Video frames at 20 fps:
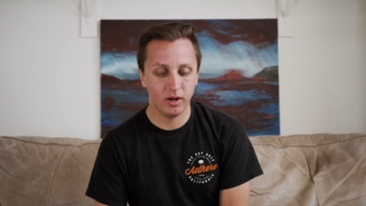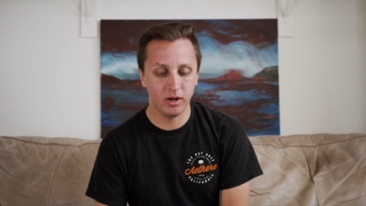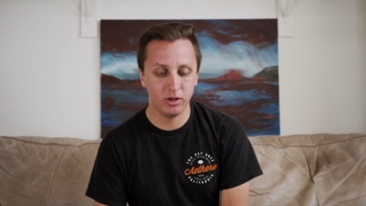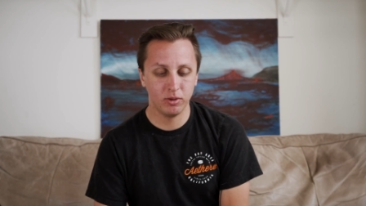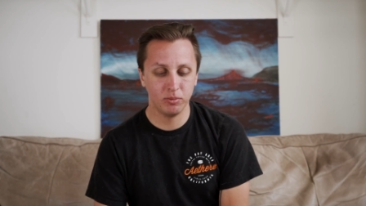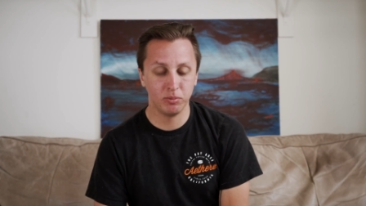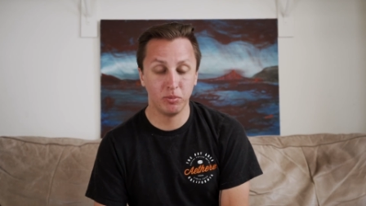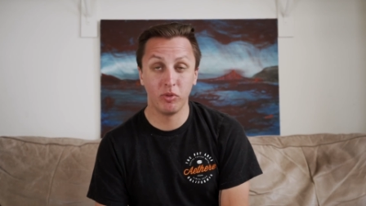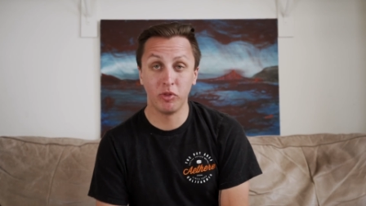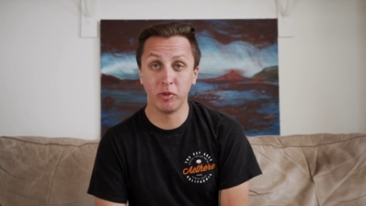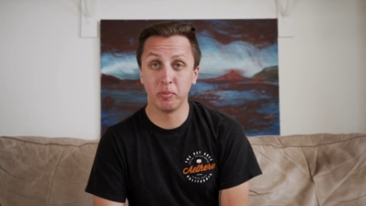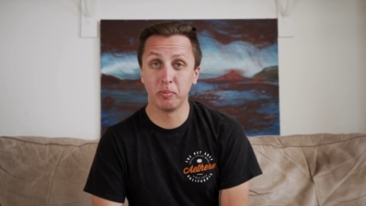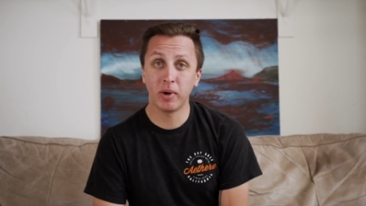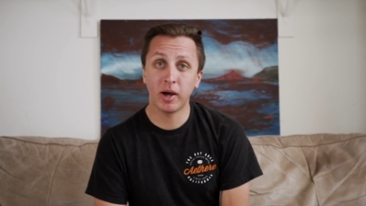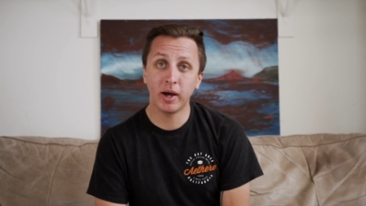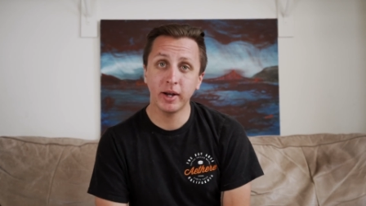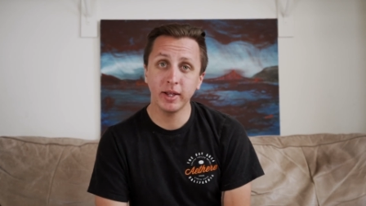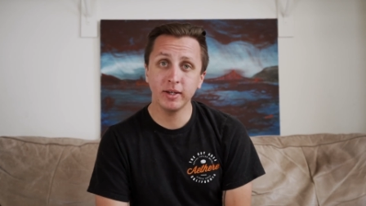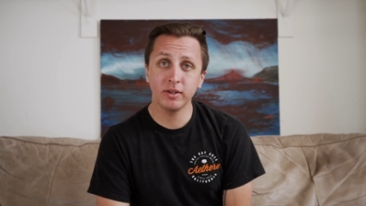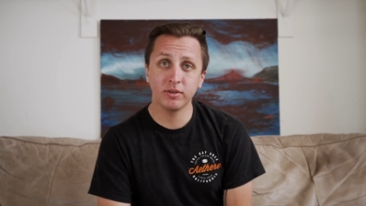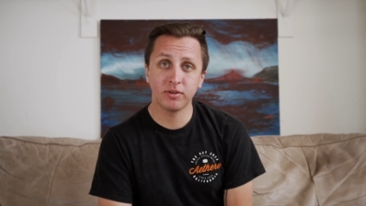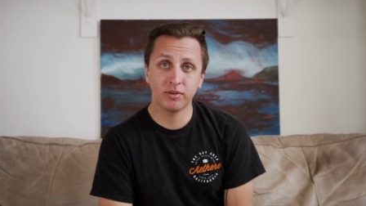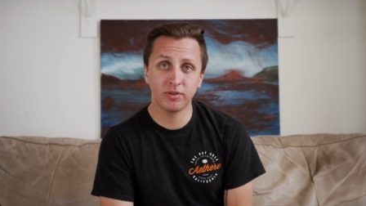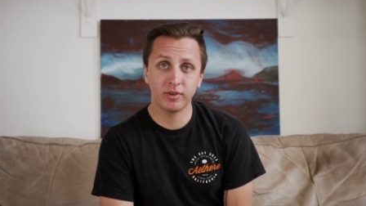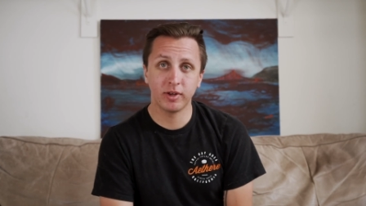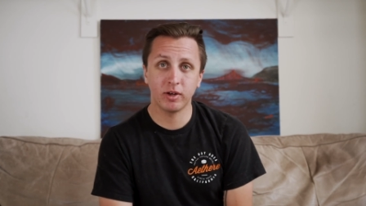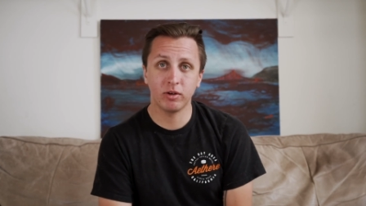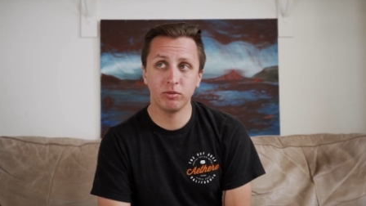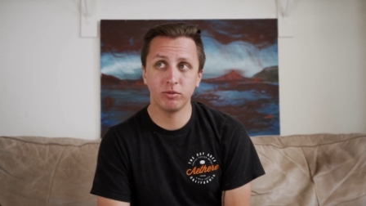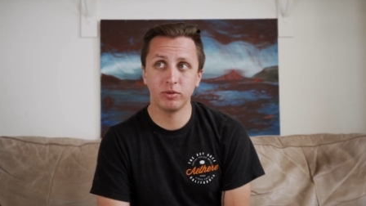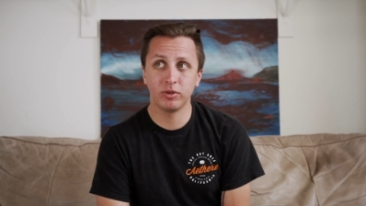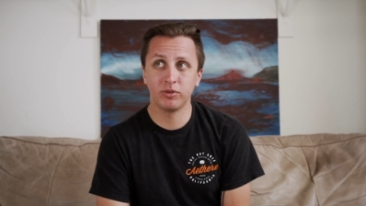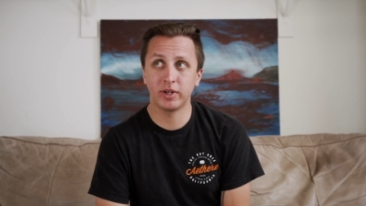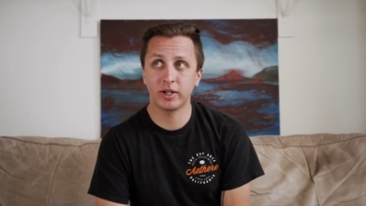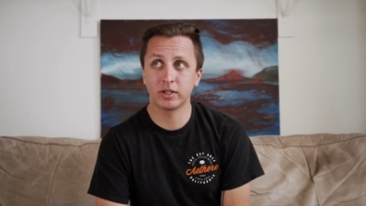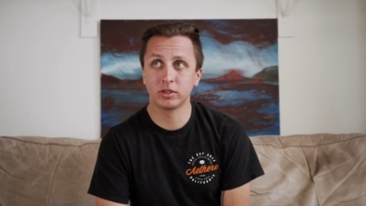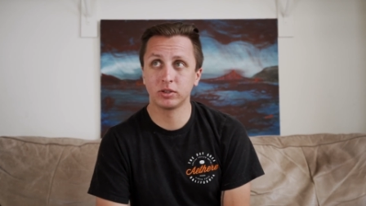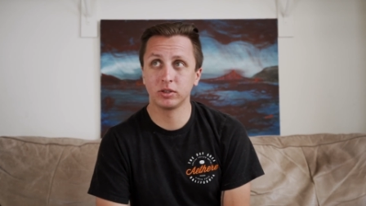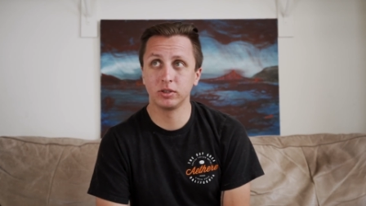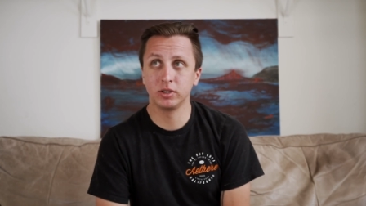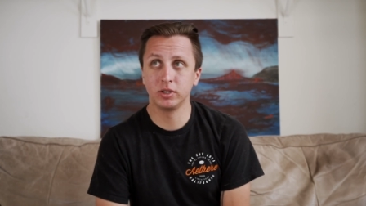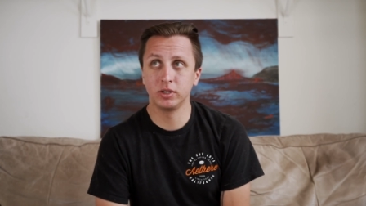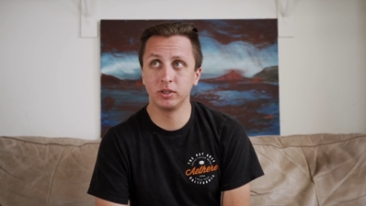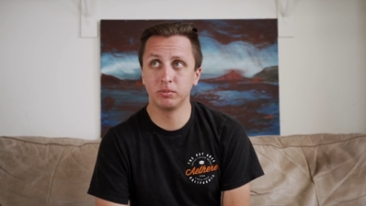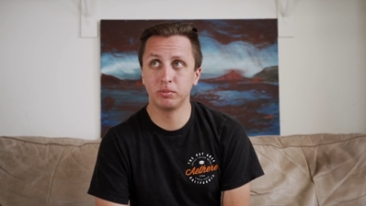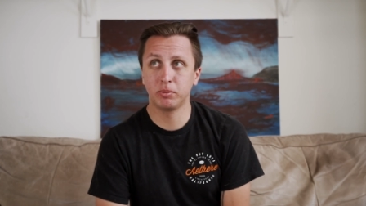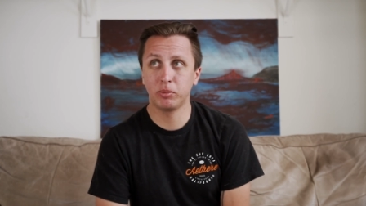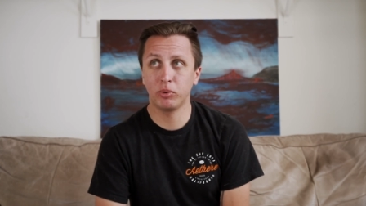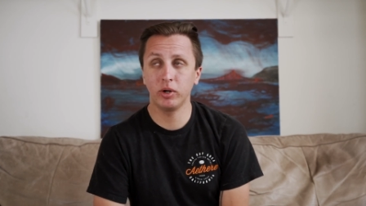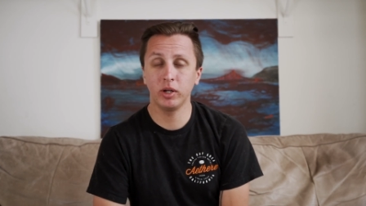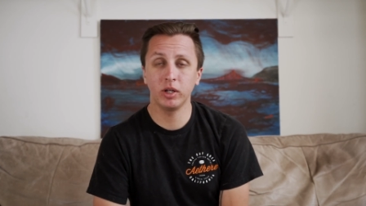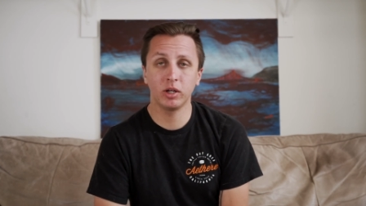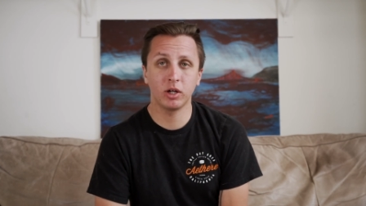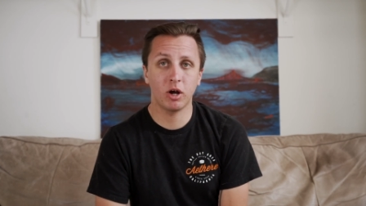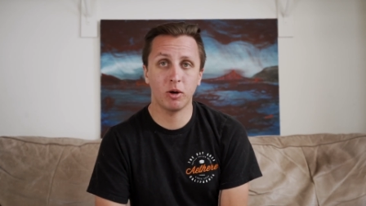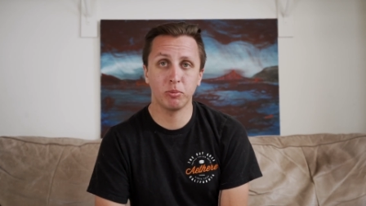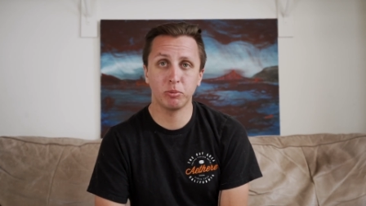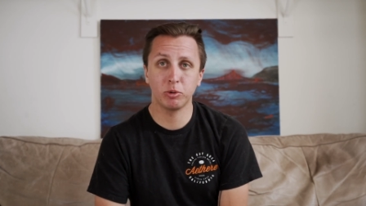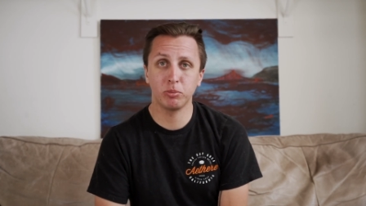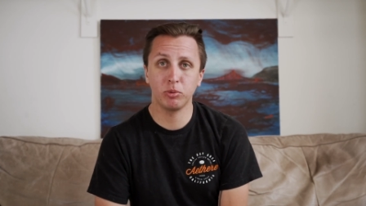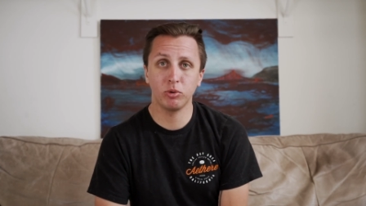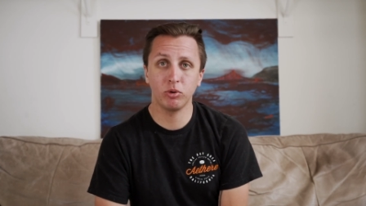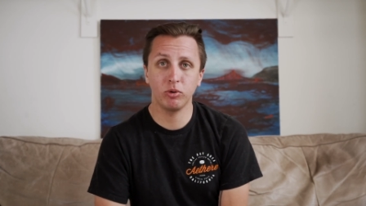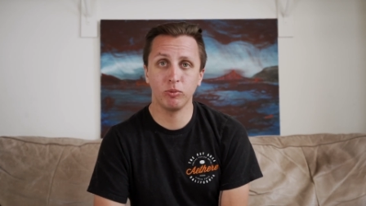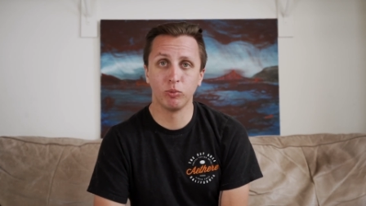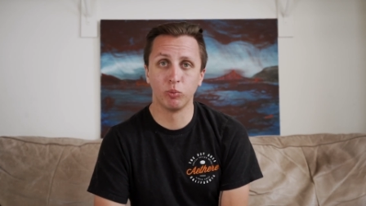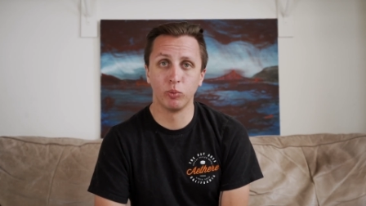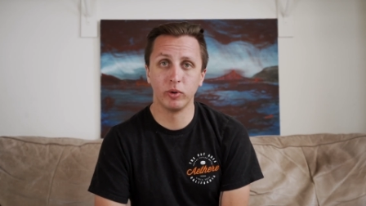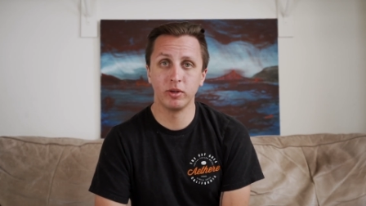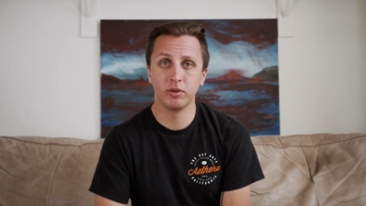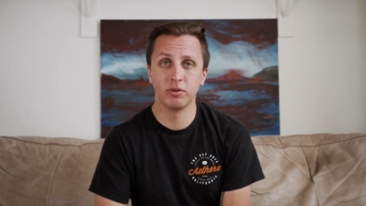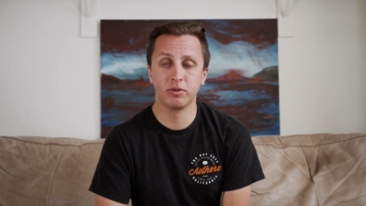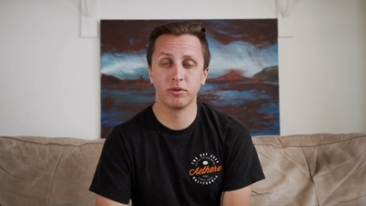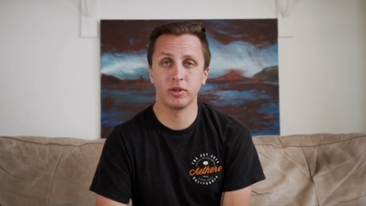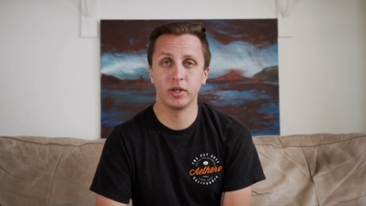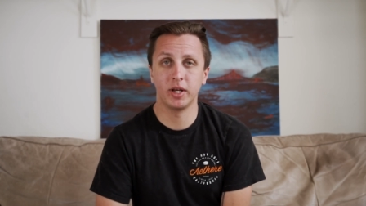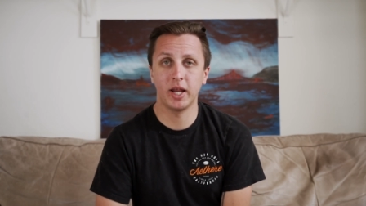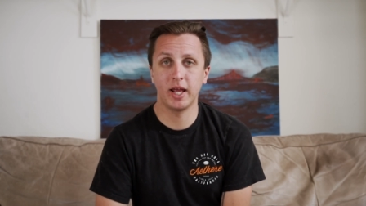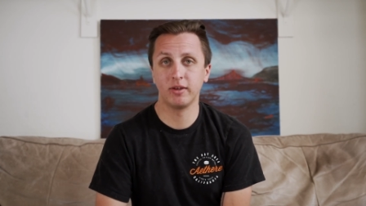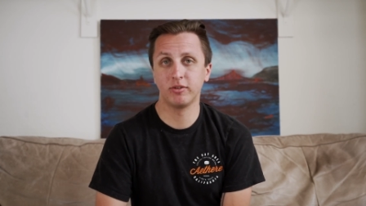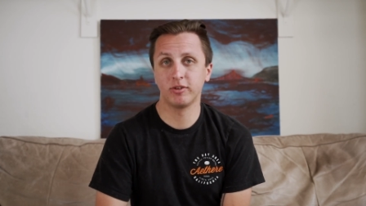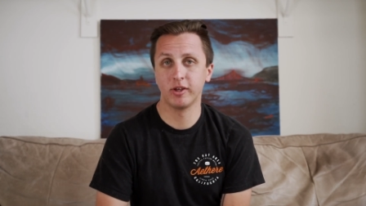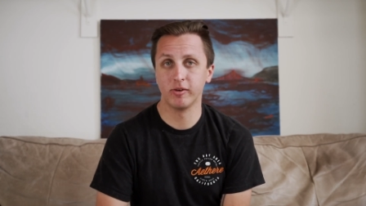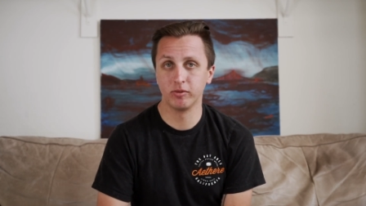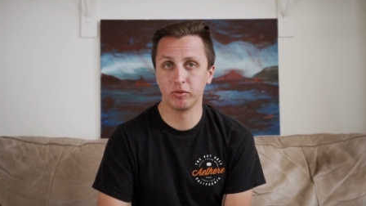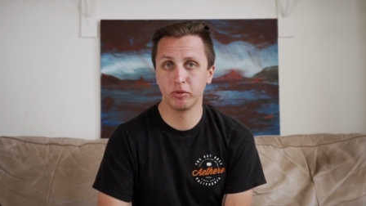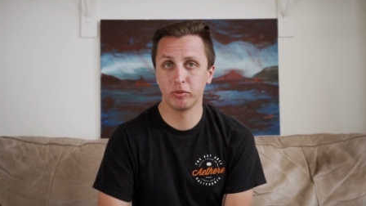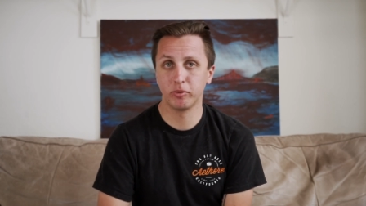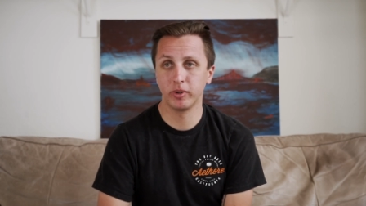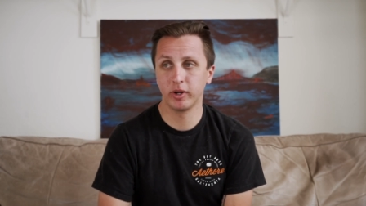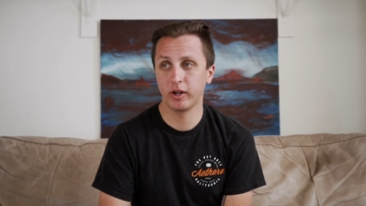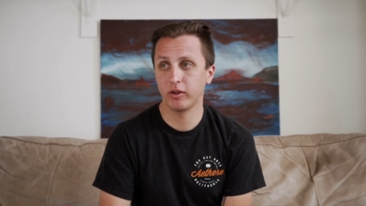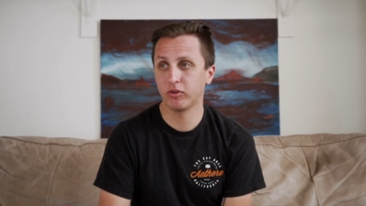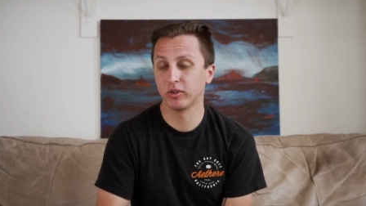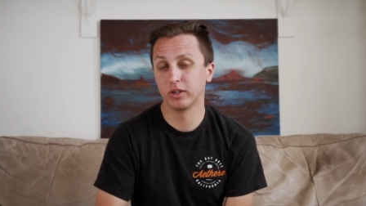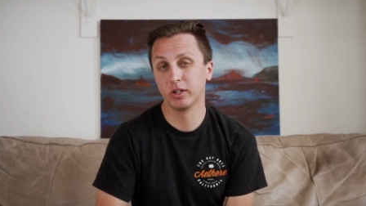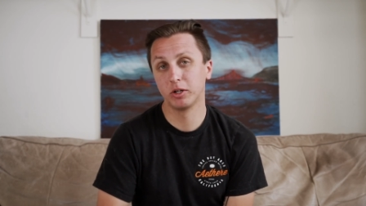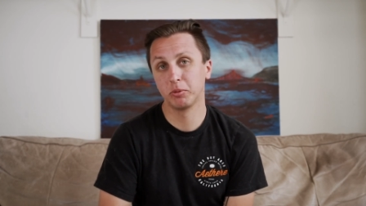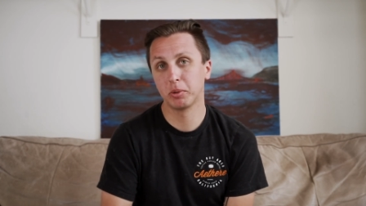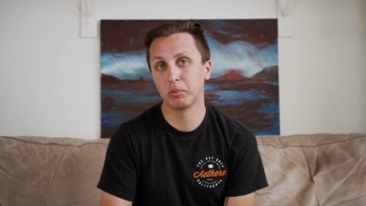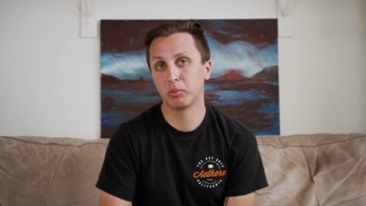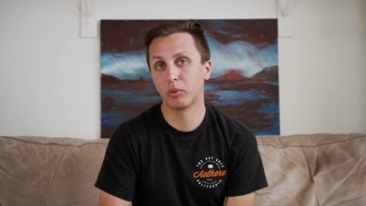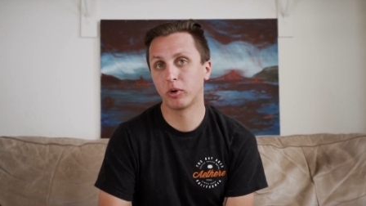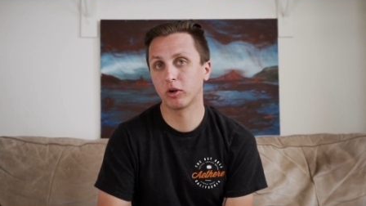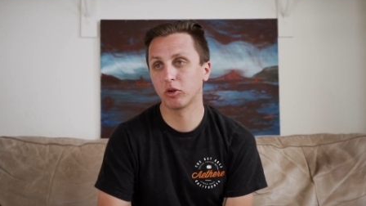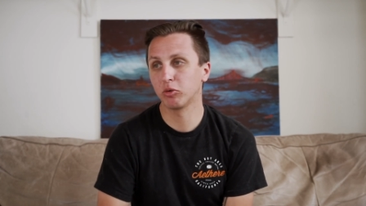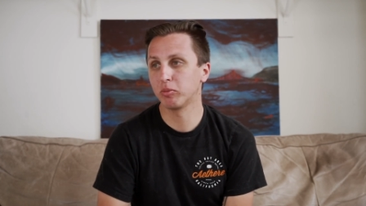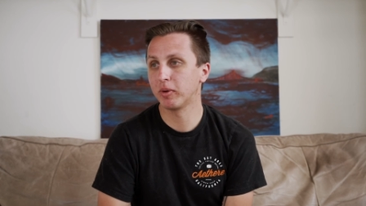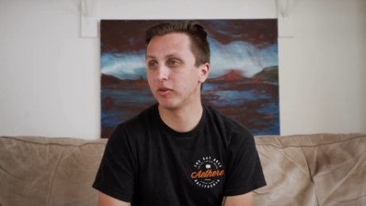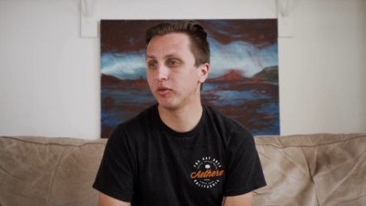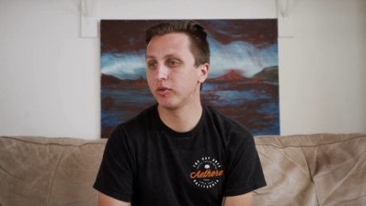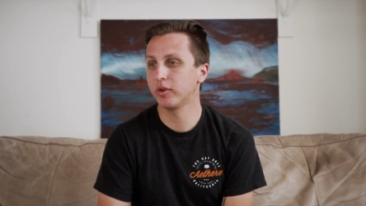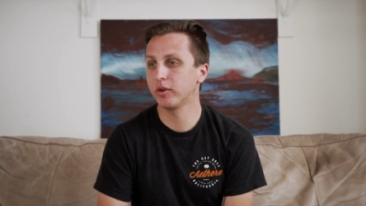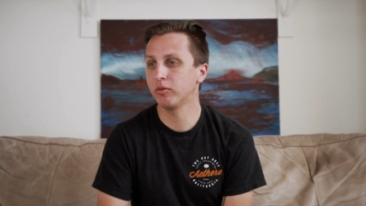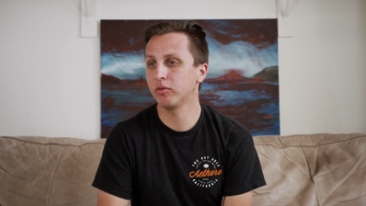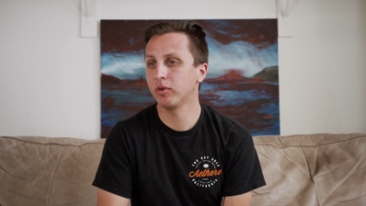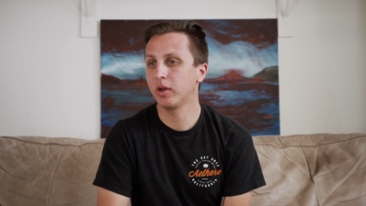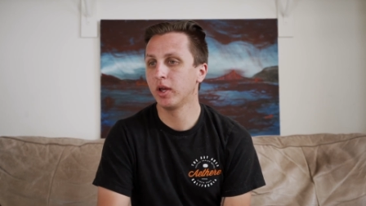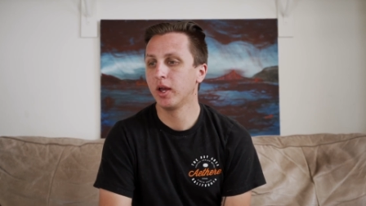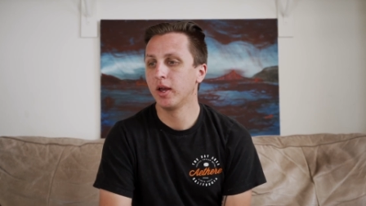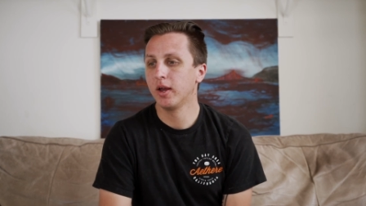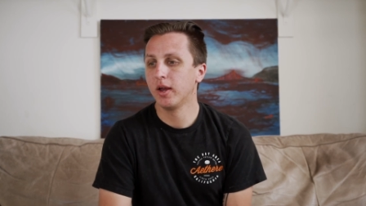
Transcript: Um, the body itself is actually pretty comparable with an a7 III. It's a little bit more expensive.